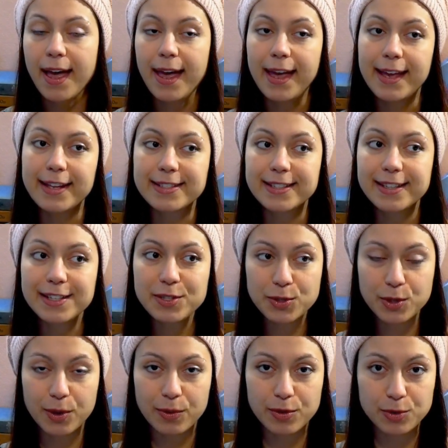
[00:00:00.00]
and this is
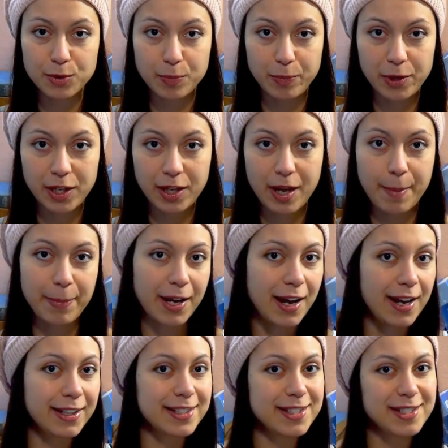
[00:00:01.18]
going to be a
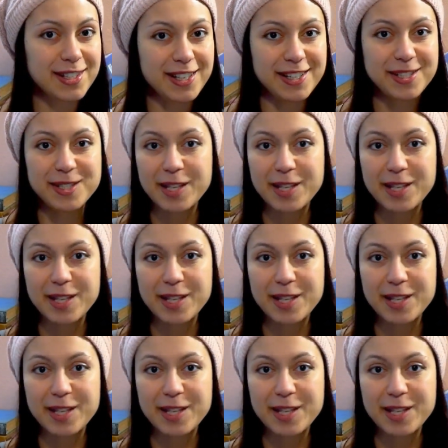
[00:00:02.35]
behind-the-scenes